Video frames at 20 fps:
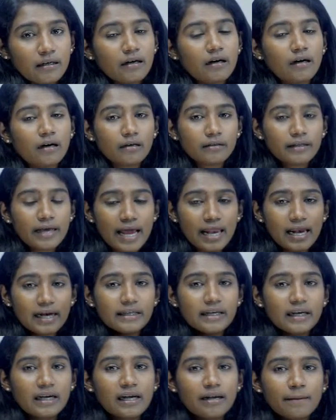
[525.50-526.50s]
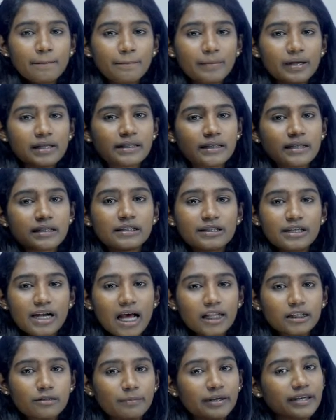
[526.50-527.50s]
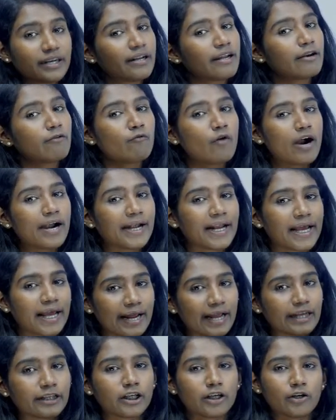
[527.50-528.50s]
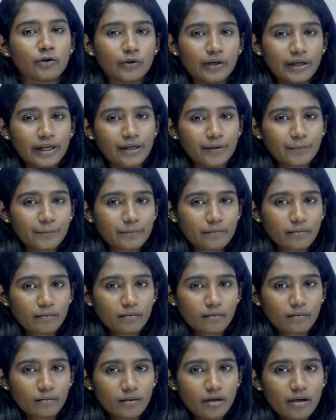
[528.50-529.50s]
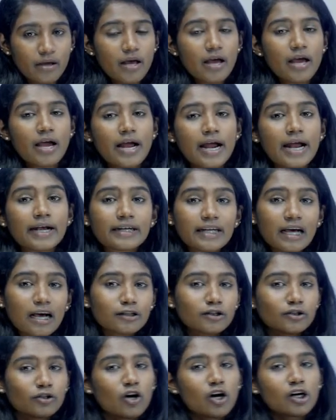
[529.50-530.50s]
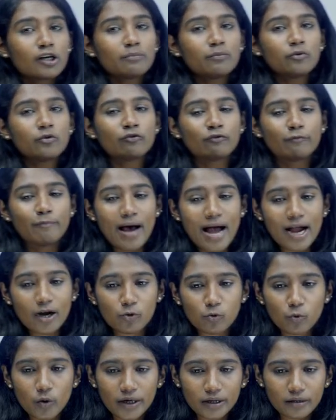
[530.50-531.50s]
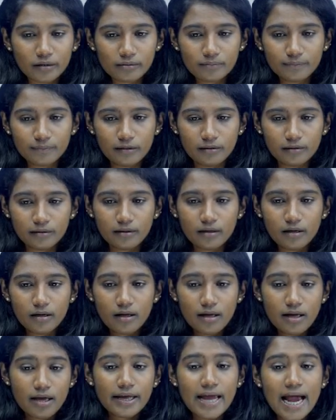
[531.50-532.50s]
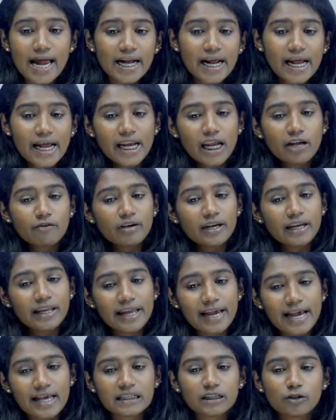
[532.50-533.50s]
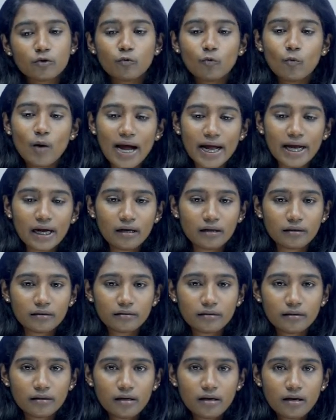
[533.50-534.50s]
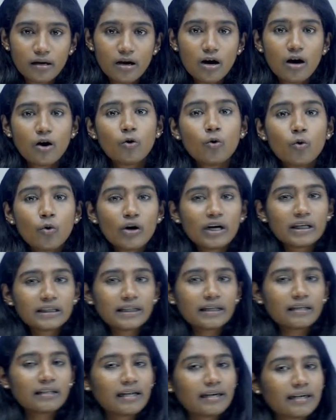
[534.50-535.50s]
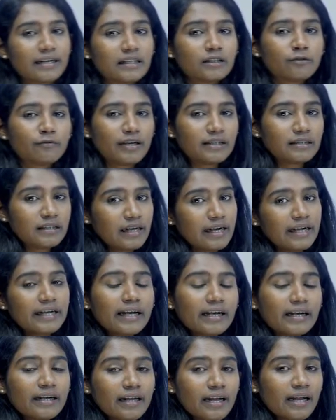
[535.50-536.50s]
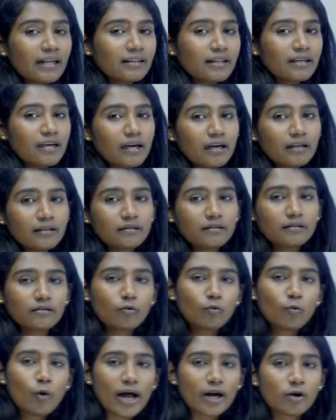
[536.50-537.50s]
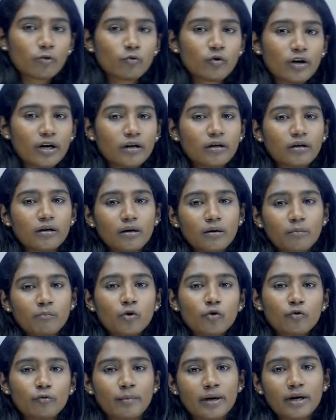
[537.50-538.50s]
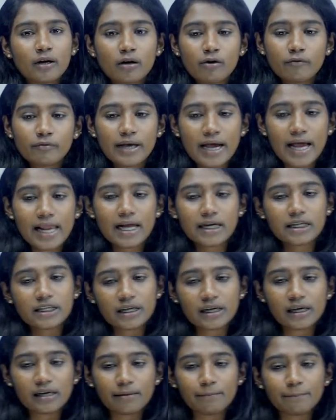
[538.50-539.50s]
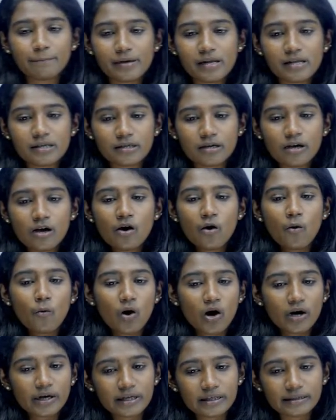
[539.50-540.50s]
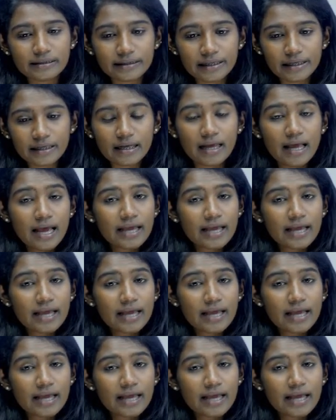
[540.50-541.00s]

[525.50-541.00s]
the electrical impulse, it is transmitted in one direction only. It does not move backward. Can anyone guess why? Who is it that is facilitating the onward movement of the electrical impulse? What is it?